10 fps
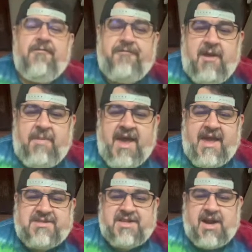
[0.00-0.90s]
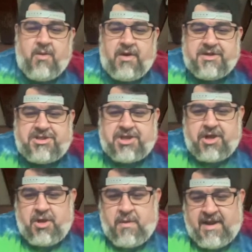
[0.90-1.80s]
front page that I wanted to show
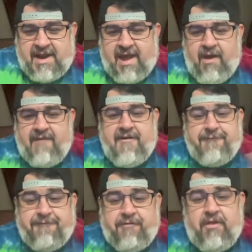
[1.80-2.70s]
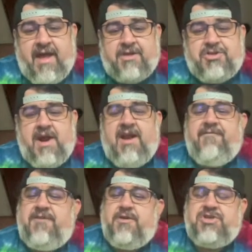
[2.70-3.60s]
you. We now have a full-out
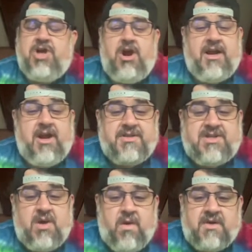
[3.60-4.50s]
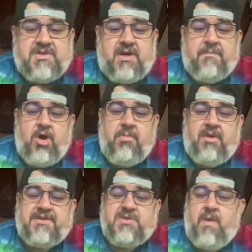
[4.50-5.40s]
TradingView chart. It also works on
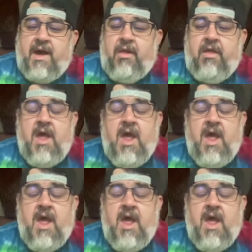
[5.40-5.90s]
mobile as well.